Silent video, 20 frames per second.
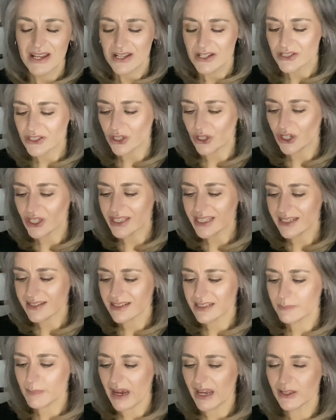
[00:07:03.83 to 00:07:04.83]
So this
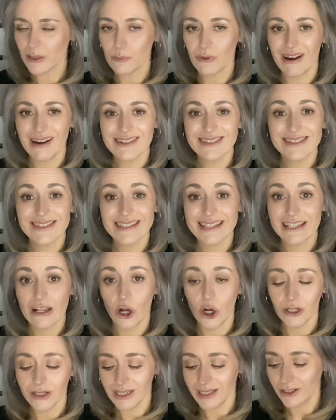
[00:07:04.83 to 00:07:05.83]
is by the brand
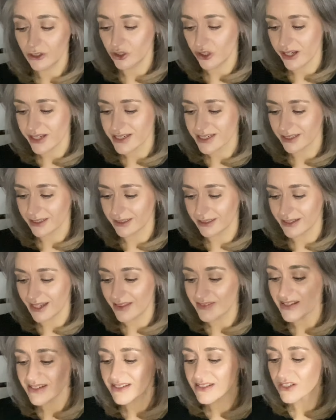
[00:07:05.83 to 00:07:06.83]
CRA London,
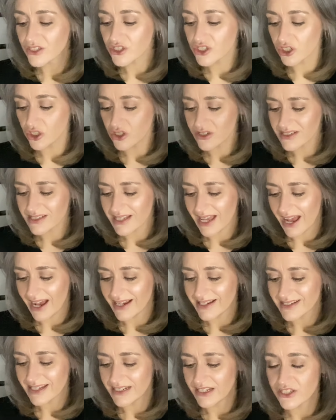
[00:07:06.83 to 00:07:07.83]
and this is a deluxe
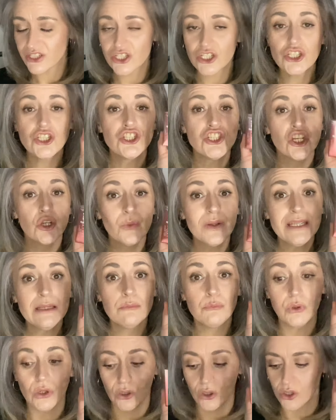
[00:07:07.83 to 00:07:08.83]
size and it's a dewy
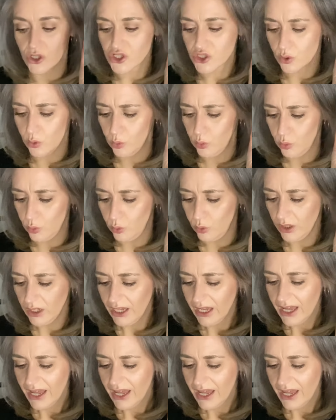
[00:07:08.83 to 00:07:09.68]
blush. Ooh.